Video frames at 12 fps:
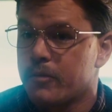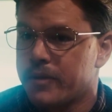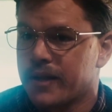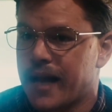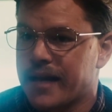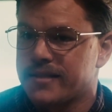from
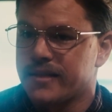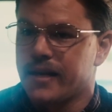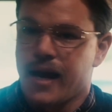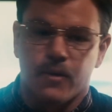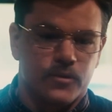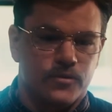himself
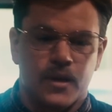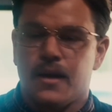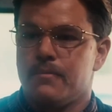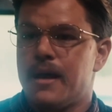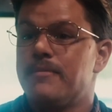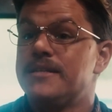for not
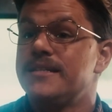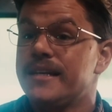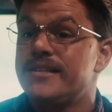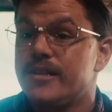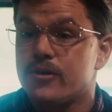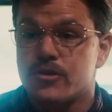delivering
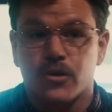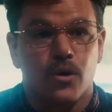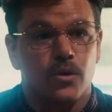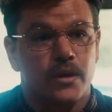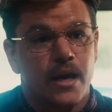the expected